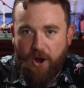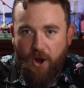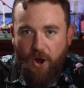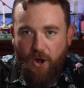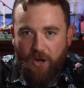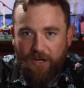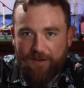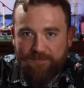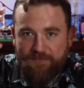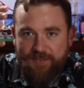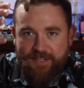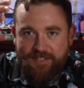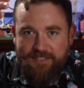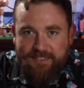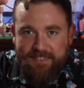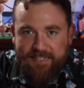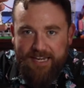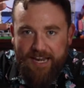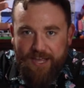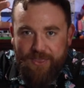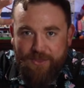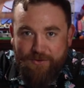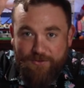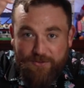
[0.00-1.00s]
all of these
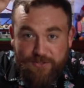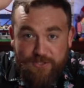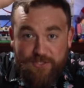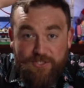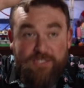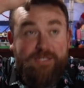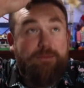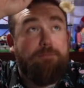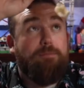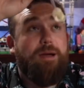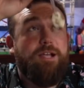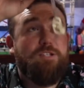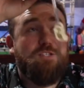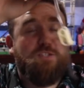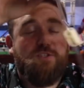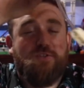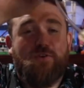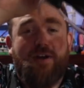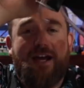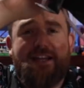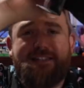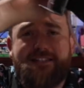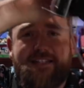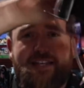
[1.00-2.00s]
together into some
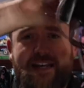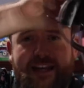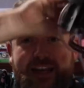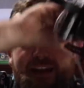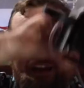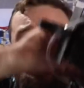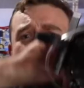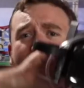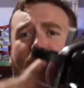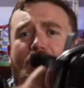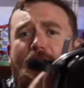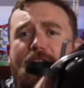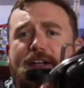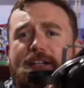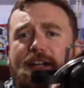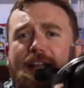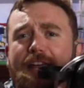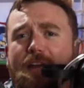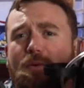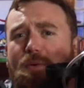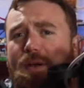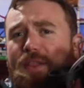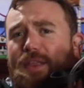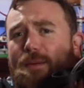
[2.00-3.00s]
monstrosity onto
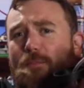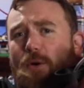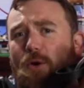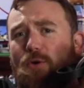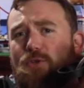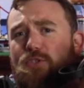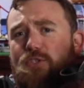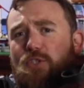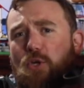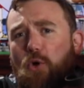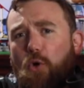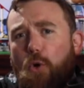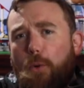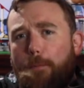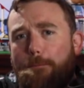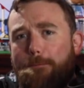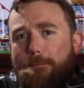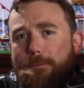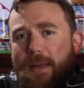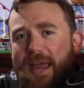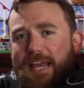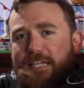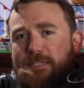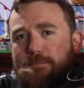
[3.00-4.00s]
like one of them old school
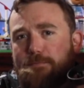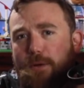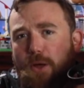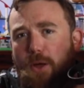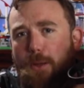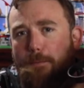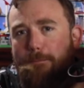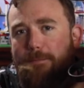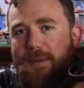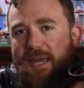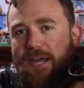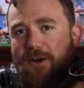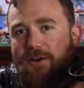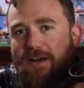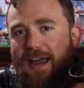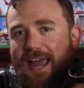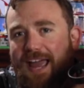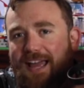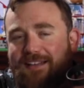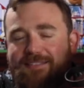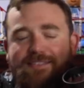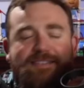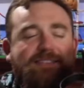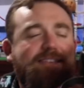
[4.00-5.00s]
baseball beer
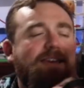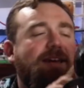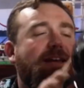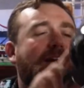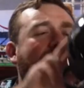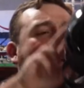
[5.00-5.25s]
hats.